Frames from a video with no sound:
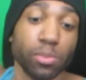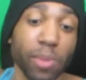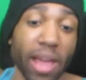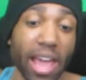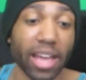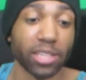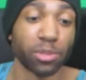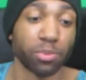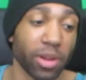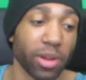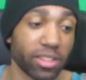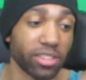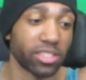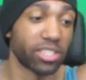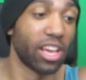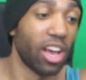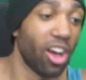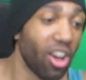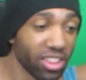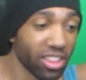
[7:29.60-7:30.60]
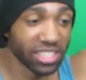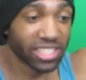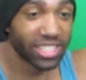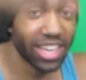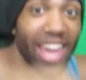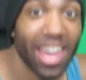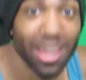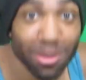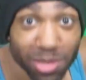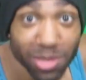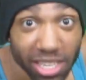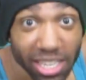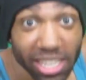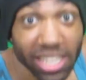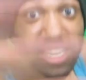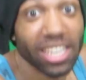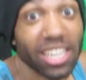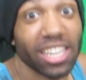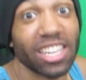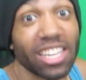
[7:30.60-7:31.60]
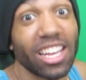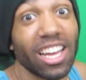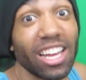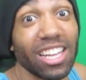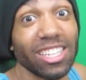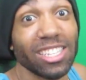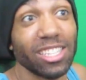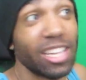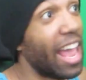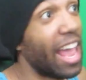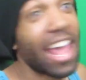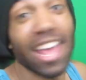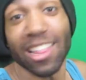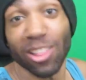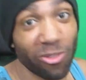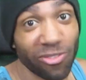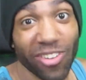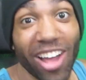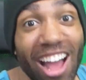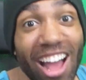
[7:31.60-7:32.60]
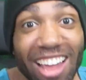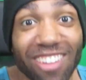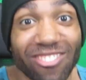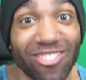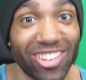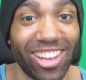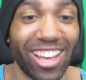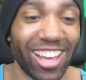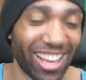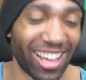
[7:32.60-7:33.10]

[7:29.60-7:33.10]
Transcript: Smash Brothers, all these games. Halo 5.